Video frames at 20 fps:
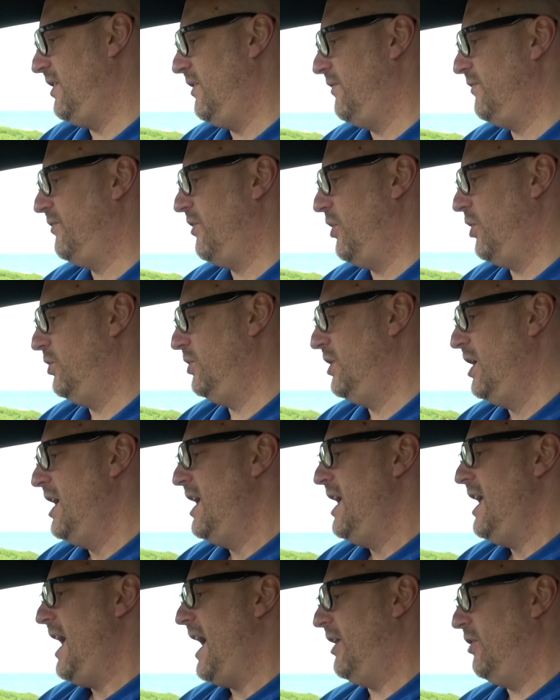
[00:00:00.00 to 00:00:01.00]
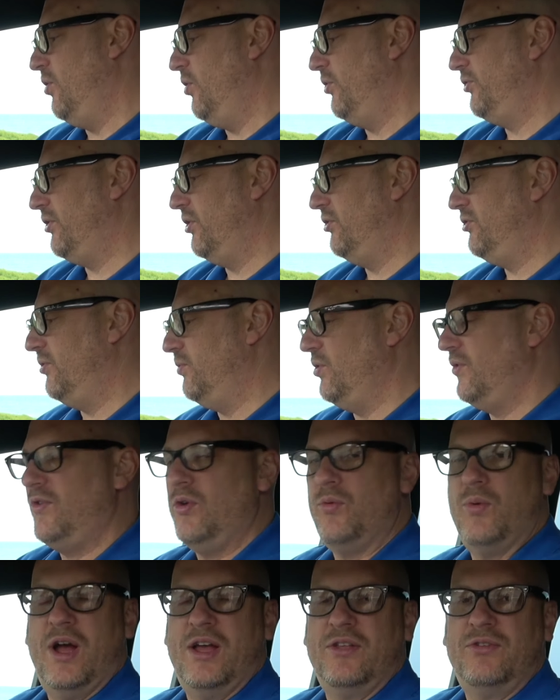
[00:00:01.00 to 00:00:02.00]
your phone and also to move
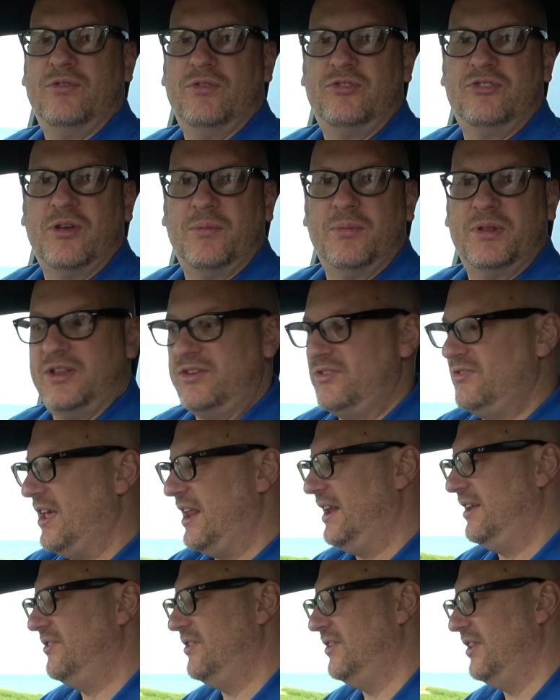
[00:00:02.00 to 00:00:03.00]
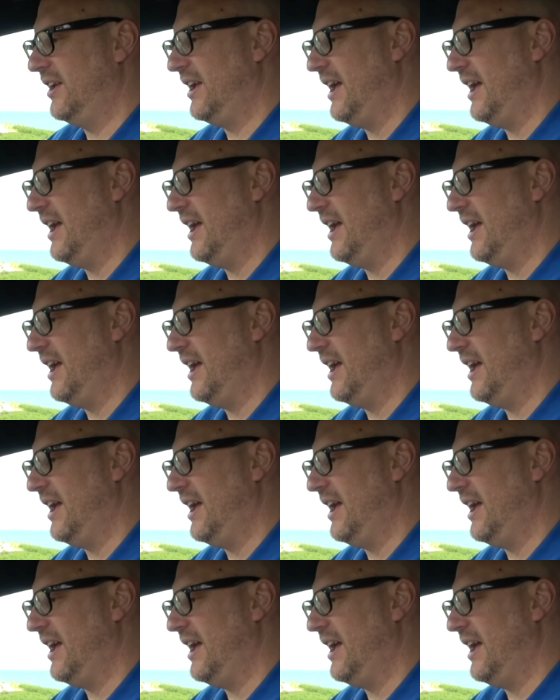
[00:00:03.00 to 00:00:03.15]
your way through some of the settings in the